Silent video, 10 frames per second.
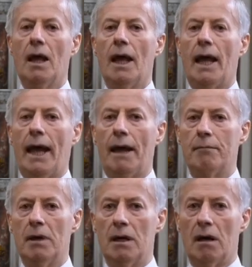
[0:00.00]

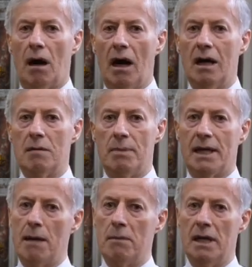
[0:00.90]
Ireland
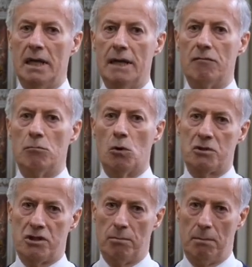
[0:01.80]
became an even more
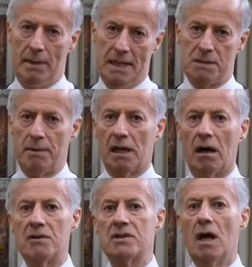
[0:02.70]
troubled place
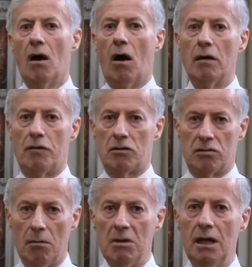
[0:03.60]
because Oliver
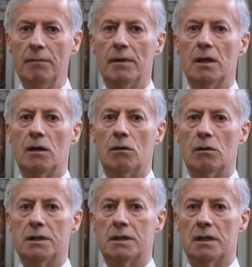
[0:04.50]
Cromwell, who
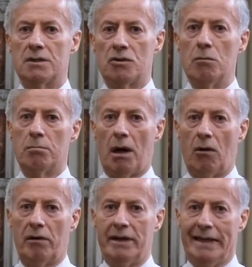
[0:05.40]
had assumed
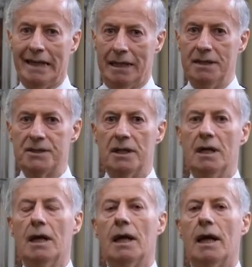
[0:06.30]
power in England,
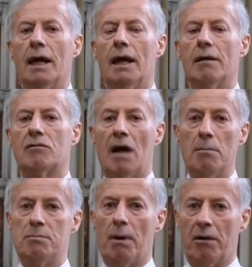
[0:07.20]

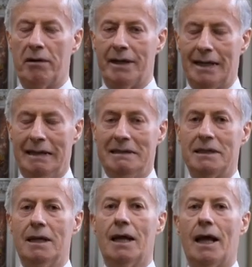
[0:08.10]
grabbed power in England,
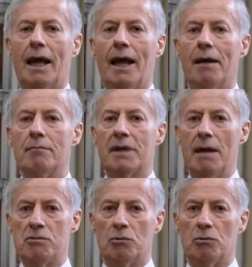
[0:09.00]
came to